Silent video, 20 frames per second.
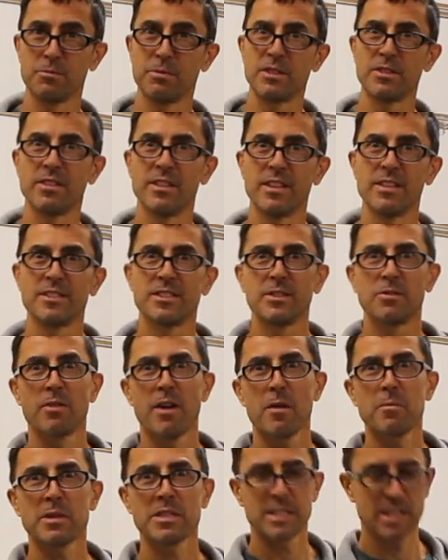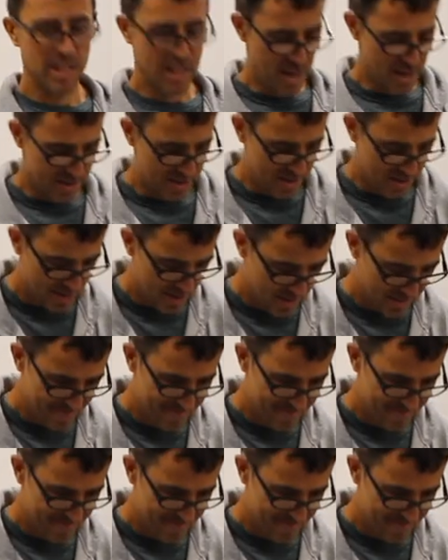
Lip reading: Mr. Dunn's ceramics class.